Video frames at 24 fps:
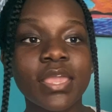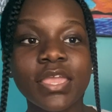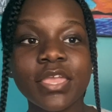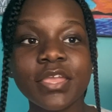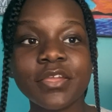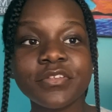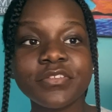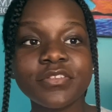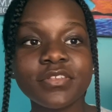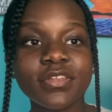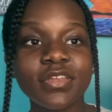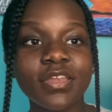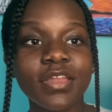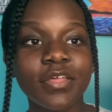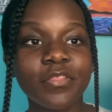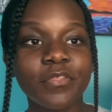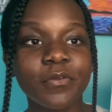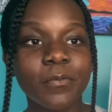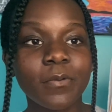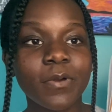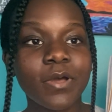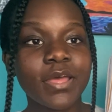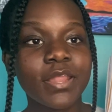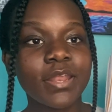Here's another
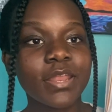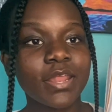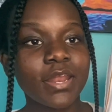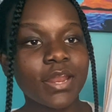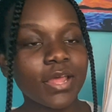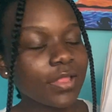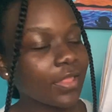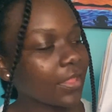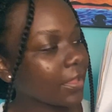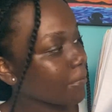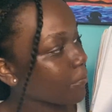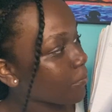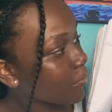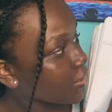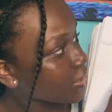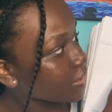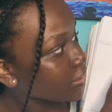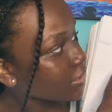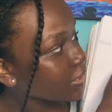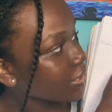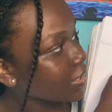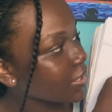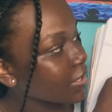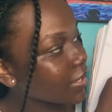one, and I put
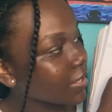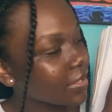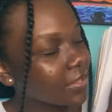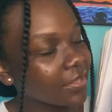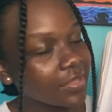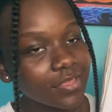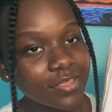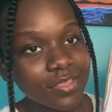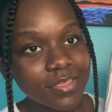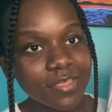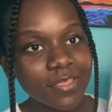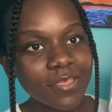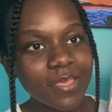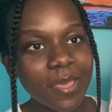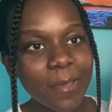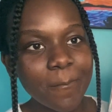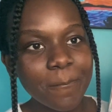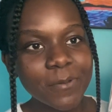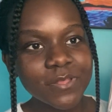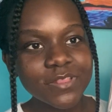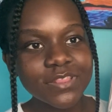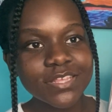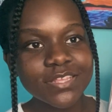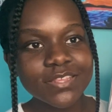
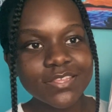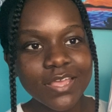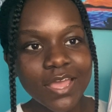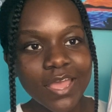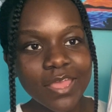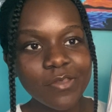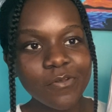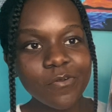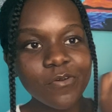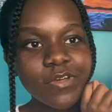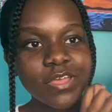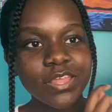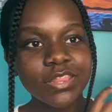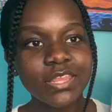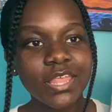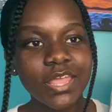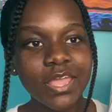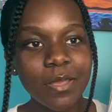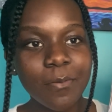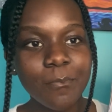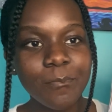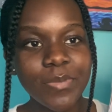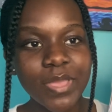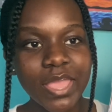the title in like
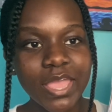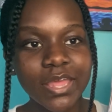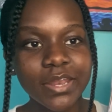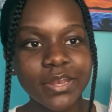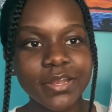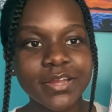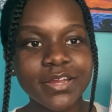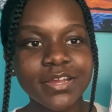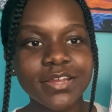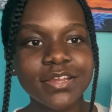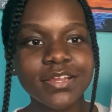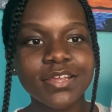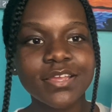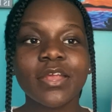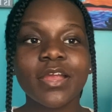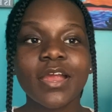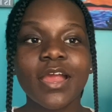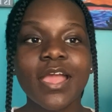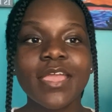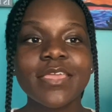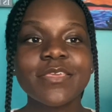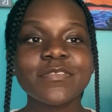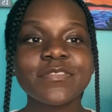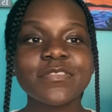a banner. And
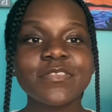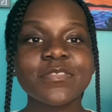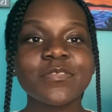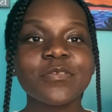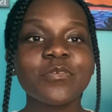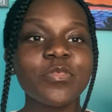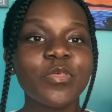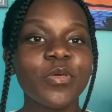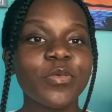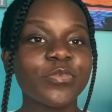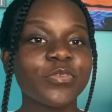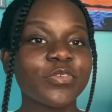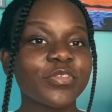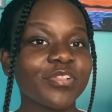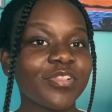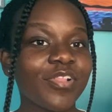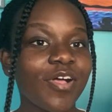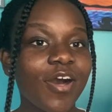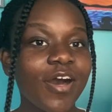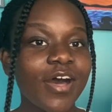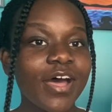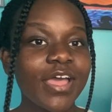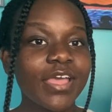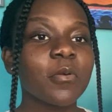I used to do those a
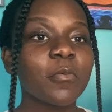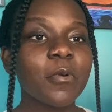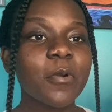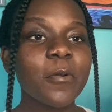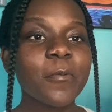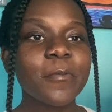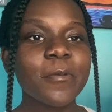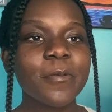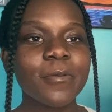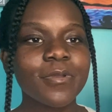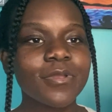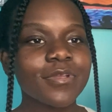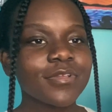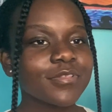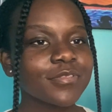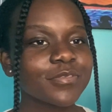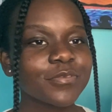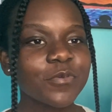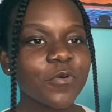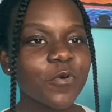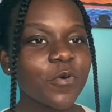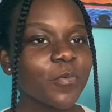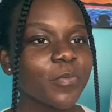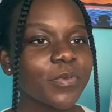lot when we were in
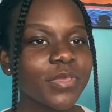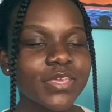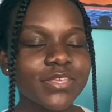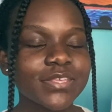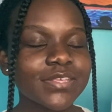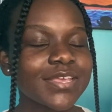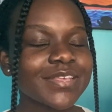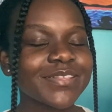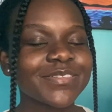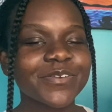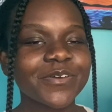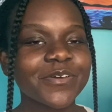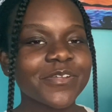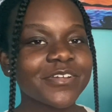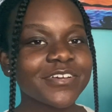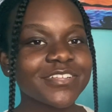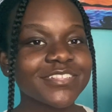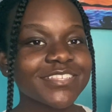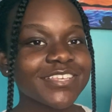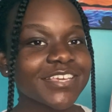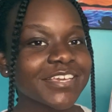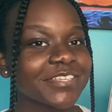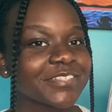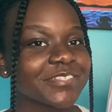school because I saw it on
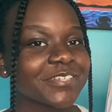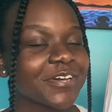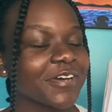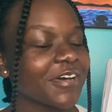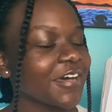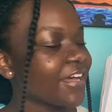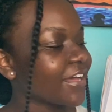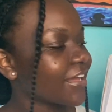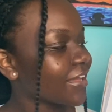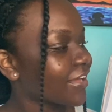TikTok.